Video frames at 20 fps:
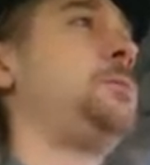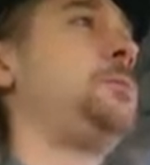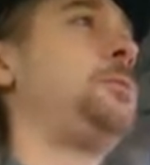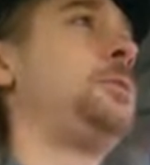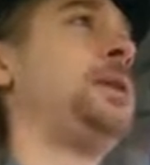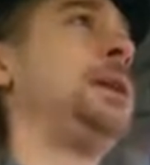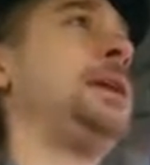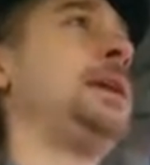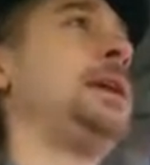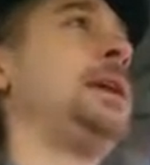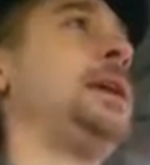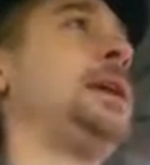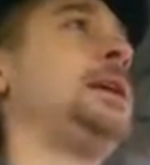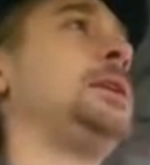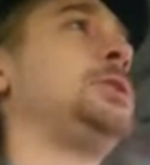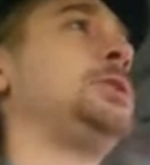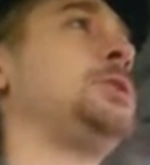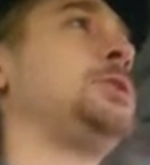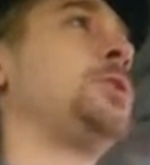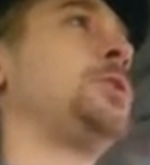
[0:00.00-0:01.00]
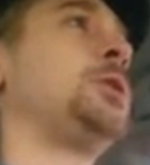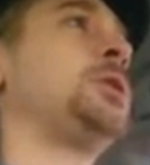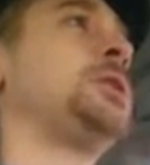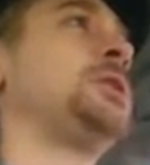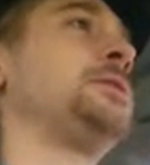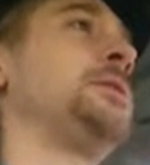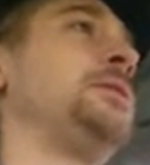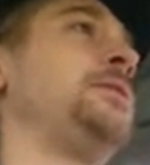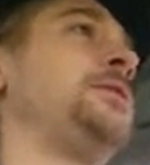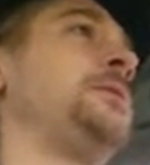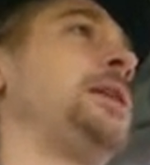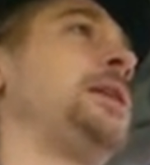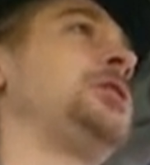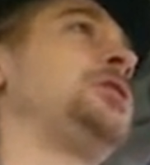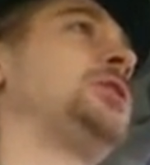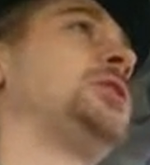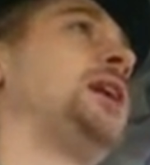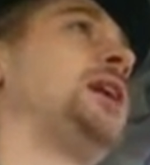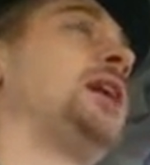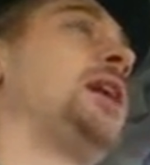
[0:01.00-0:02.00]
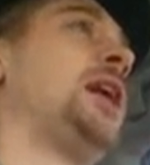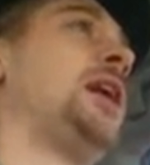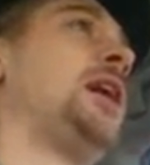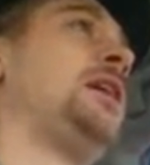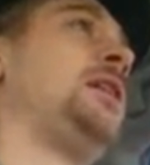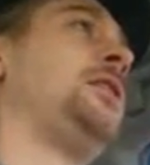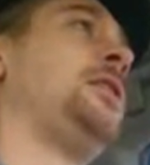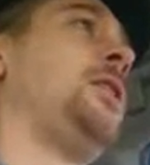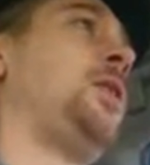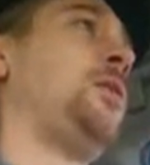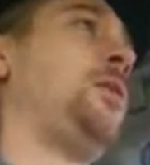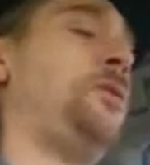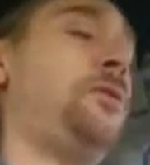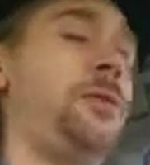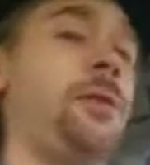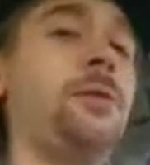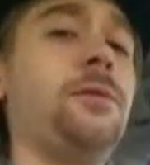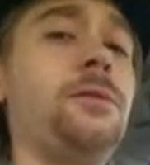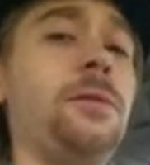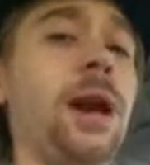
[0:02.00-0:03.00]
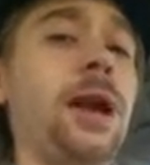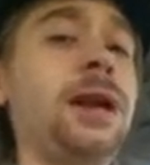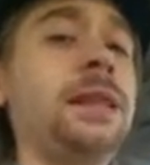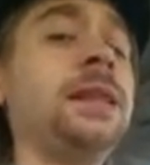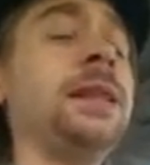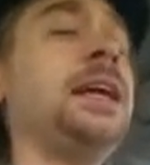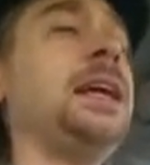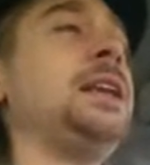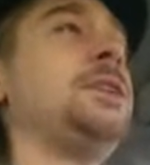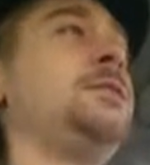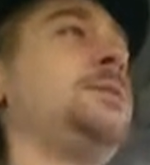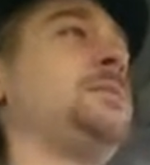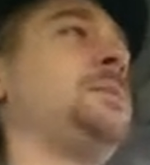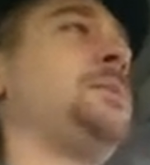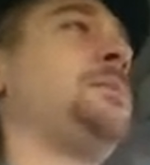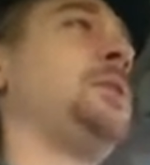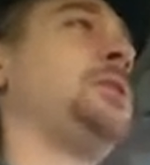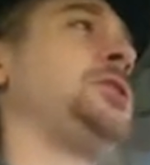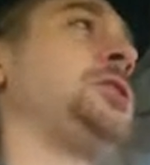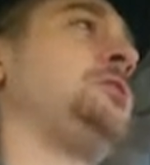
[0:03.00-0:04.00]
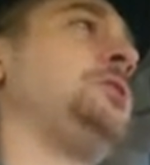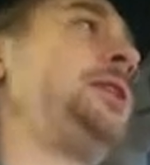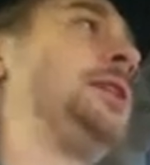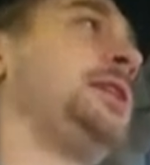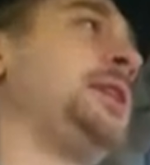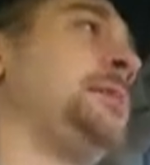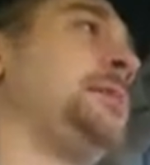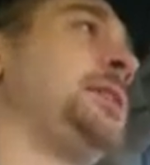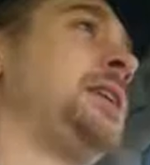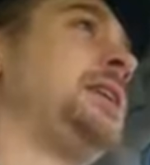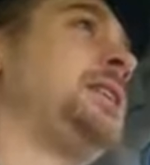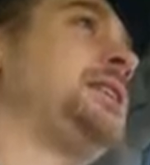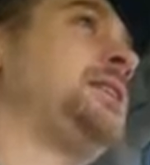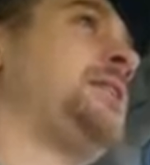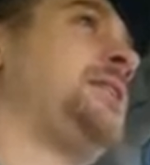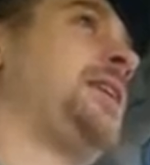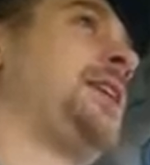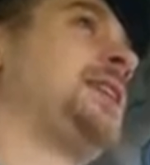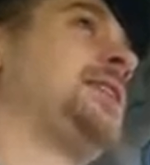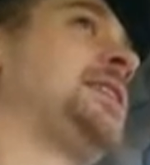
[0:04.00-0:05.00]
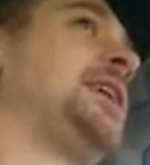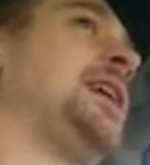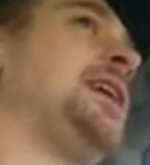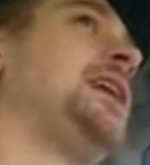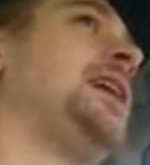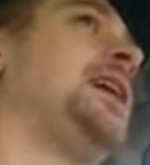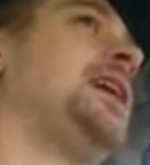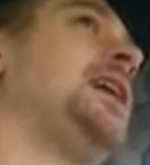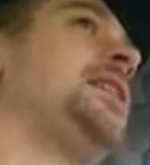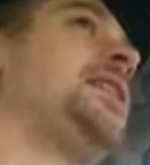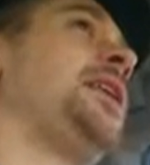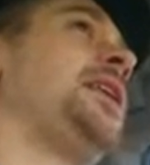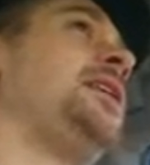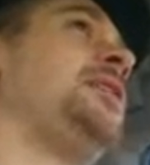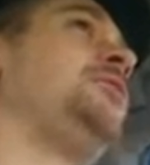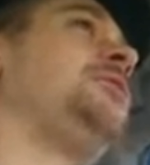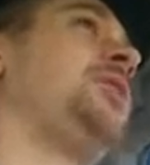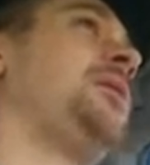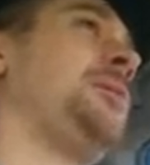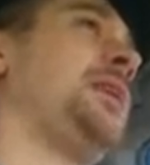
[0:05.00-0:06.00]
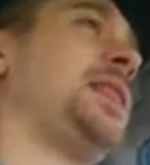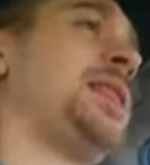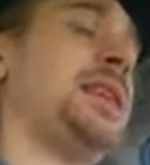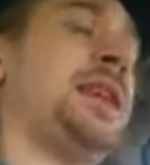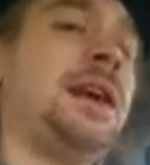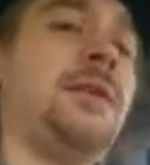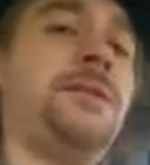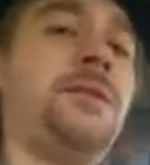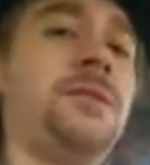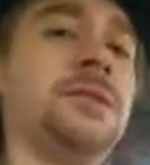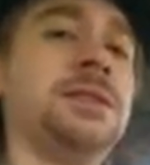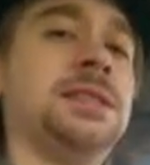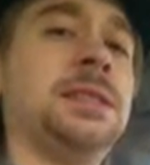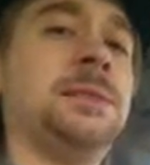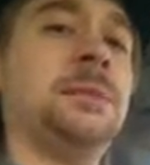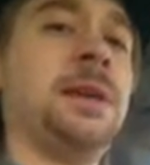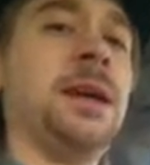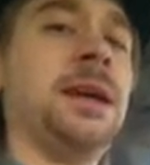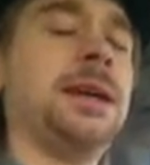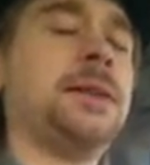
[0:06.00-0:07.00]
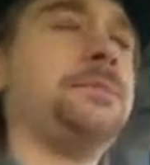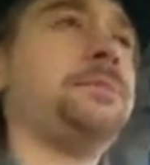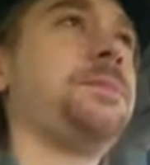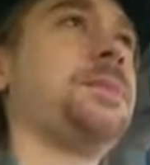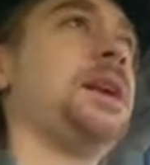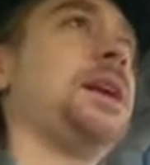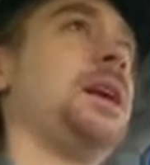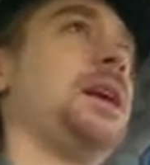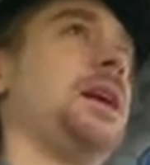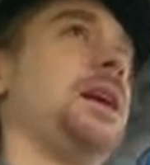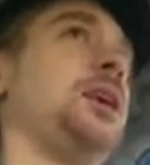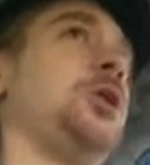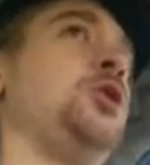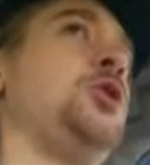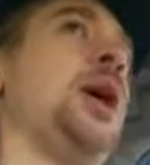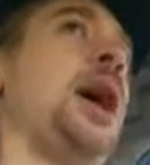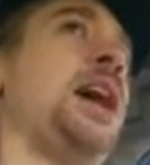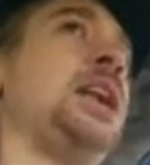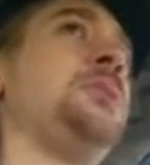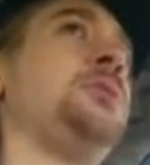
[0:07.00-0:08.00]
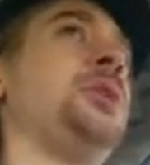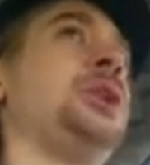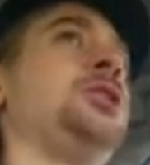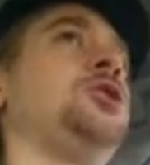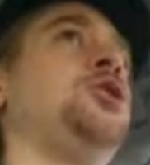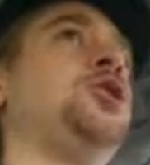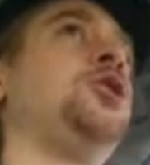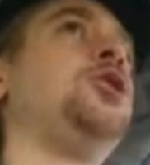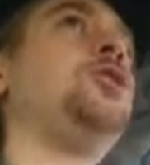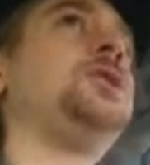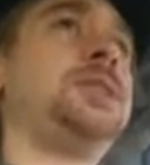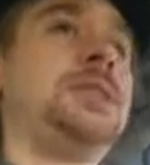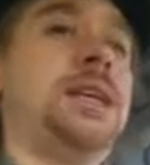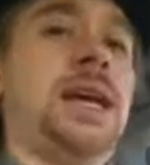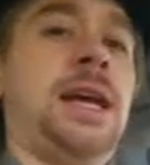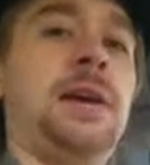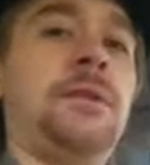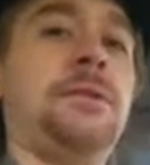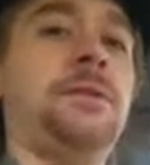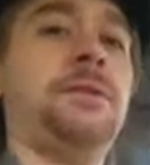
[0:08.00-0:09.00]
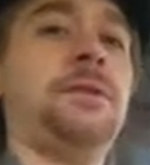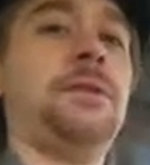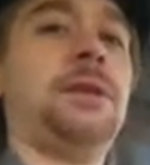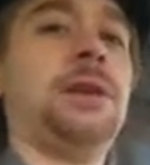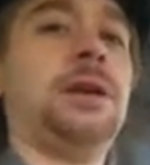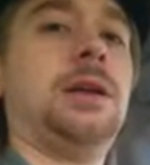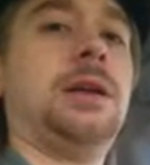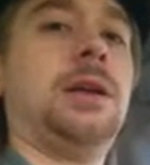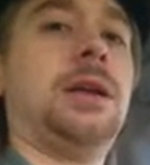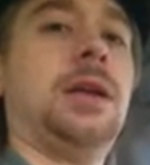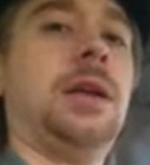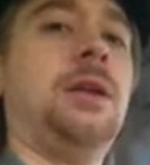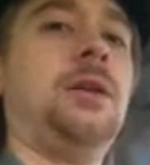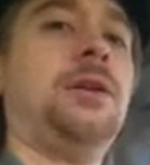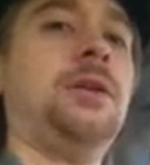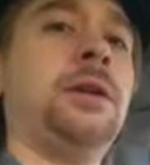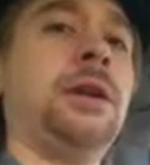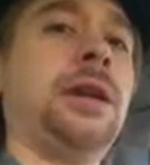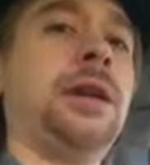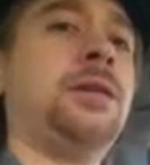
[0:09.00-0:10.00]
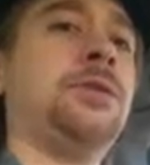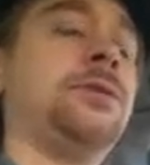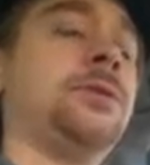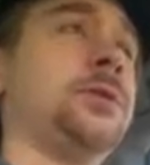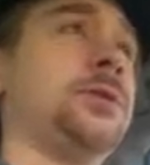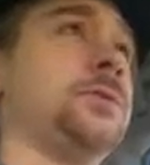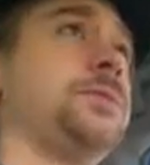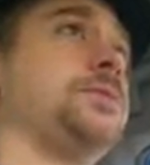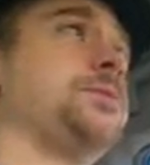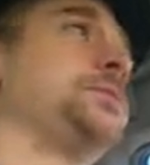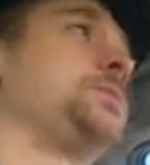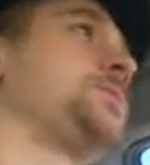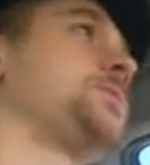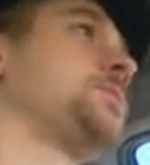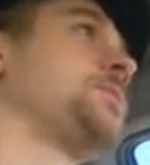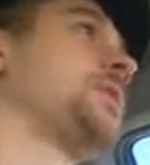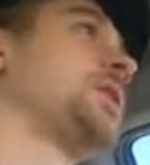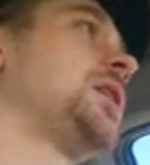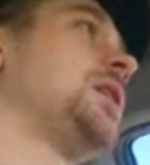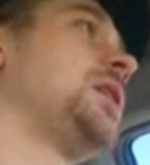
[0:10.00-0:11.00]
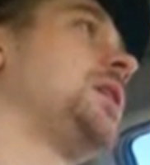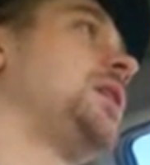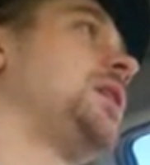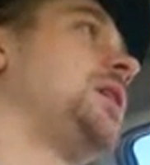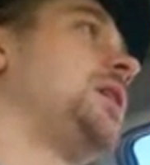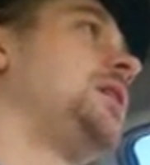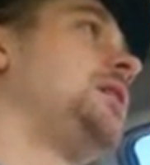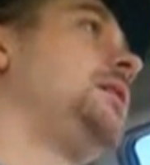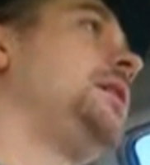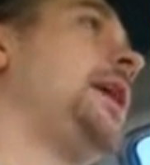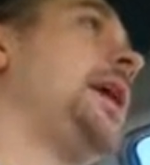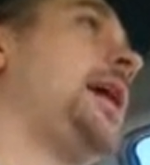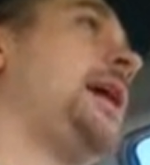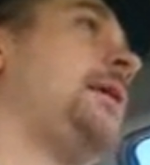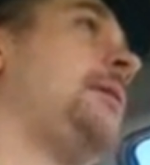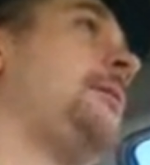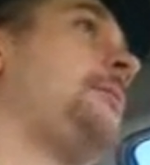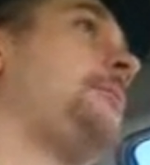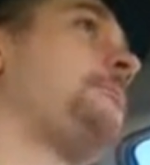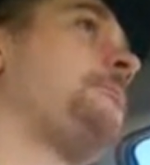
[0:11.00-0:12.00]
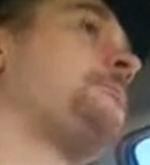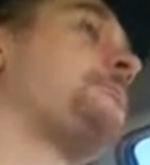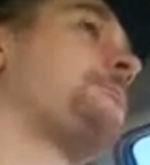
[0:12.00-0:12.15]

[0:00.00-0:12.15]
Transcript: really source of information I gleaned from the Bungie weekly update is the fact that they didn't want to make the nightfall seem like you had to play too safe in order to get through. Now,